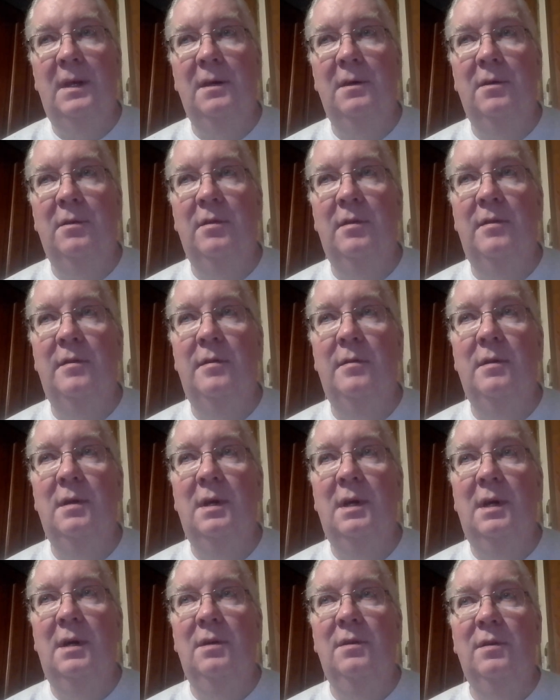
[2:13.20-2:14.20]
is
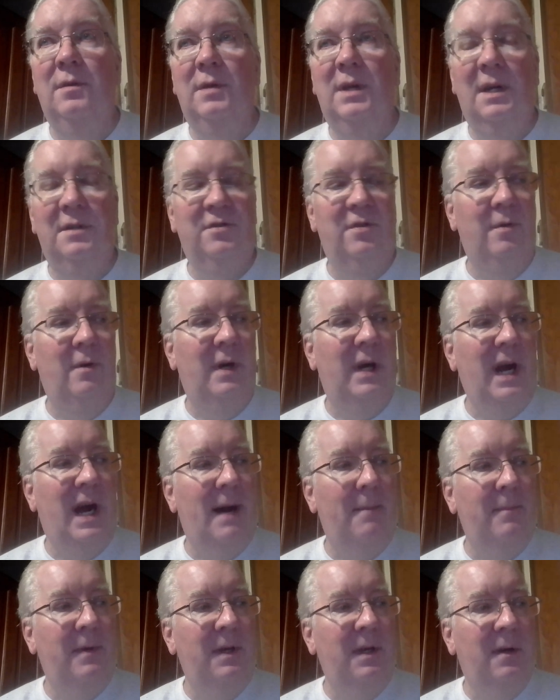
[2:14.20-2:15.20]
to get you a
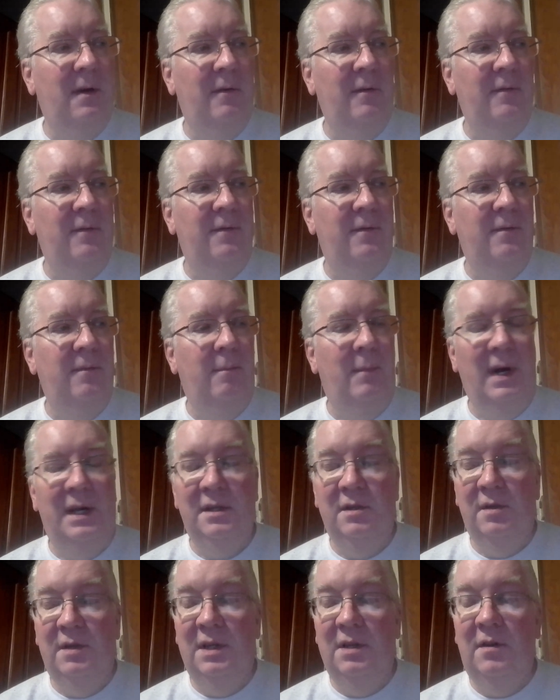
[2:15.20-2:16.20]
copy of my
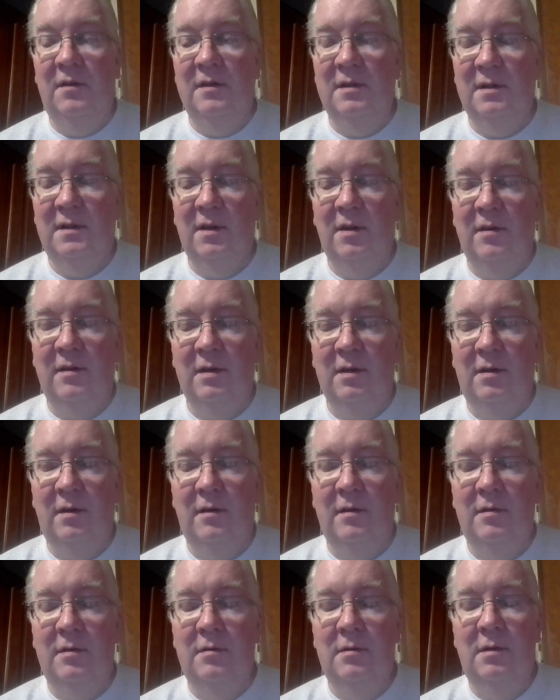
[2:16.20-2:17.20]
unique
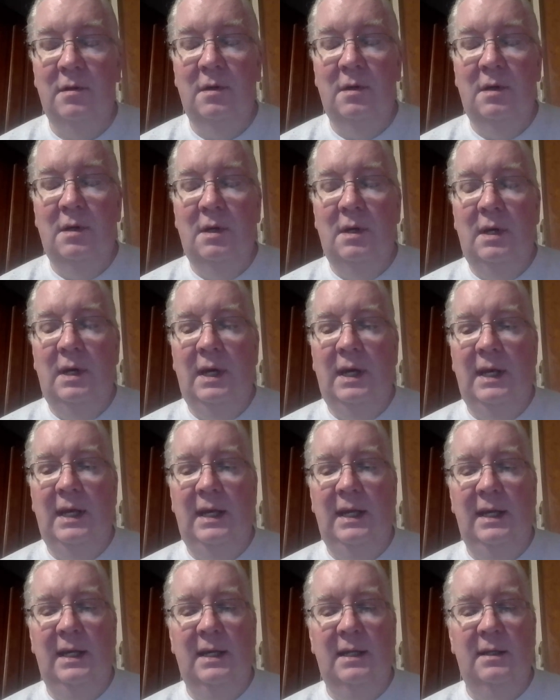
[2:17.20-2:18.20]
statistics,
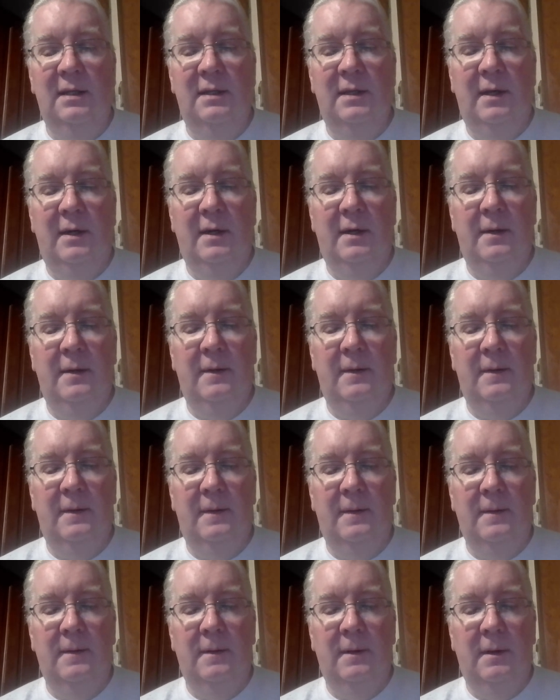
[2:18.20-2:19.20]
and
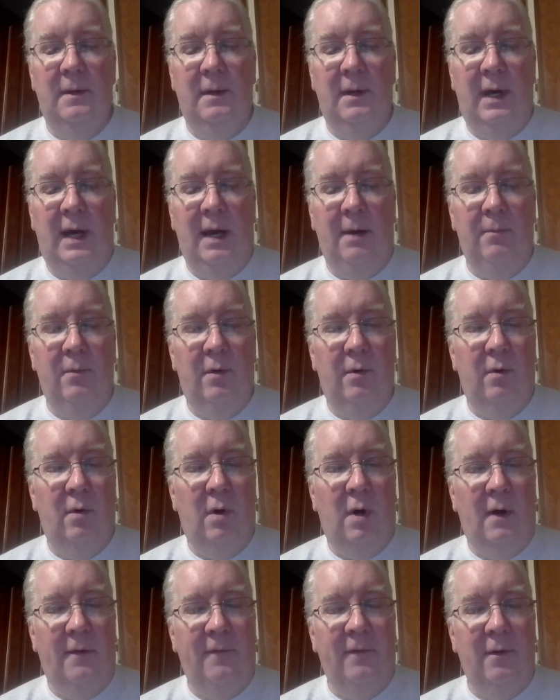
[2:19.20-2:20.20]
I will
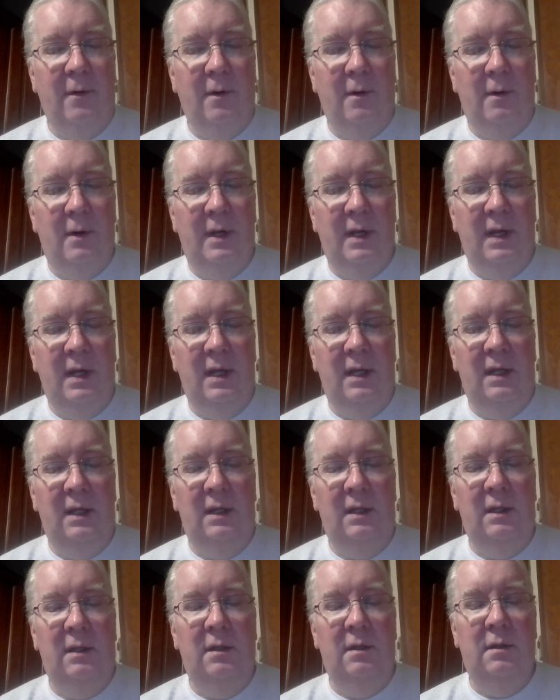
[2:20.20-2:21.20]
offer
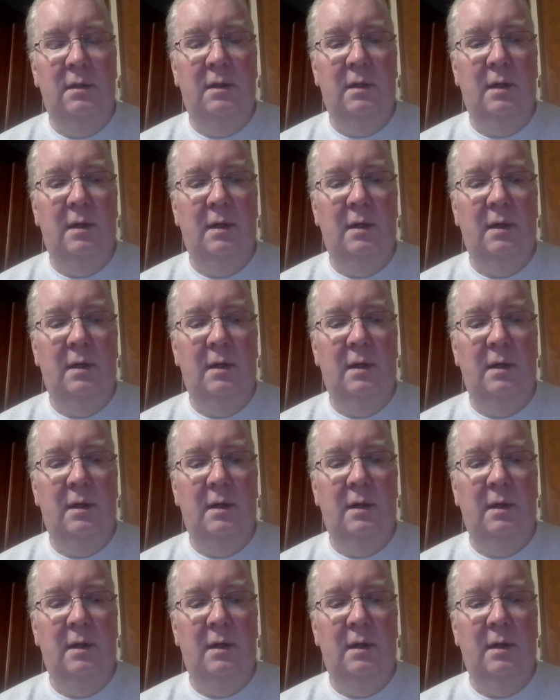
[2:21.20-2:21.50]
a